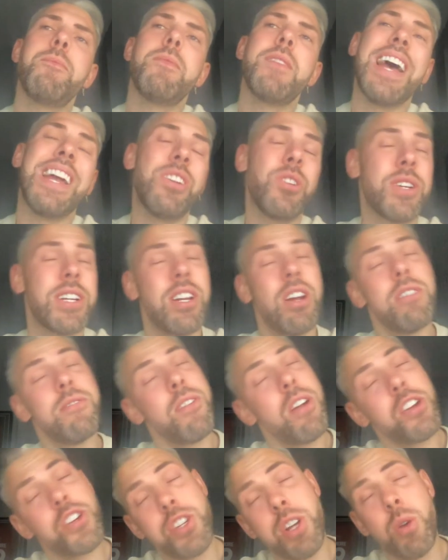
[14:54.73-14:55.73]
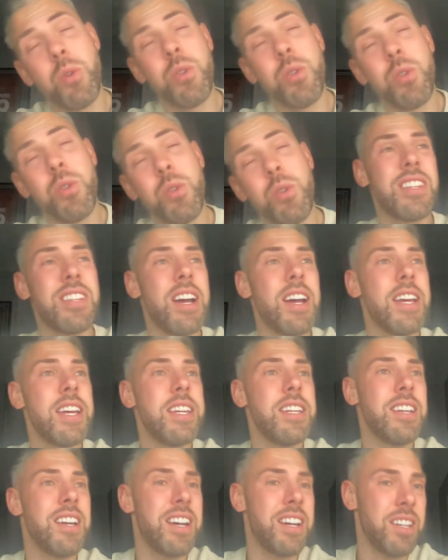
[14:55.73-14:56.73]
And looking over our shoulder
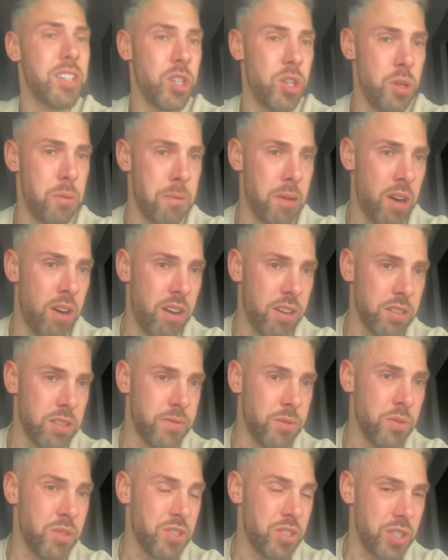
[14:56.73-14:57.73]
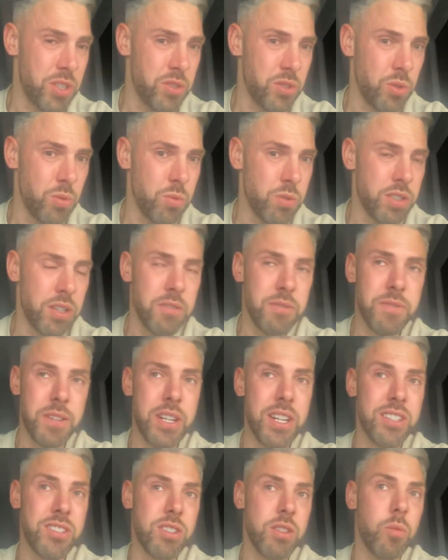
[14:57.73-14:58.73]
today, QPR Huddersfield has just also
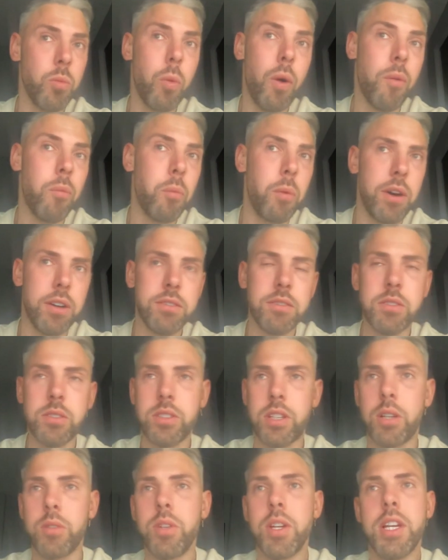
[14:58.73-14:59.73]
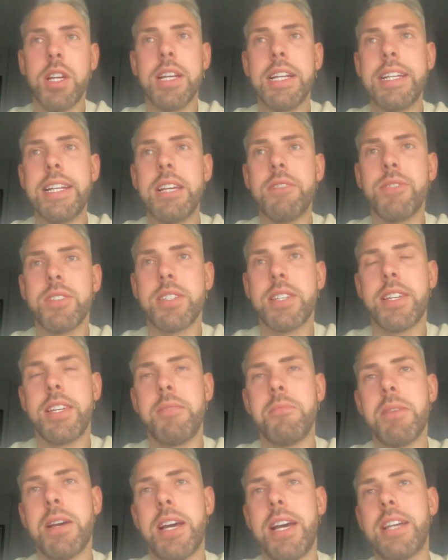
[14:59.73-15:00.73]
finished 1-1. So neither
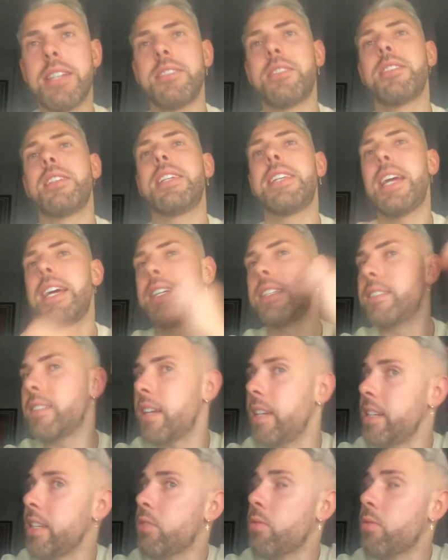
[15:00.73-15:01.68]
team has gained any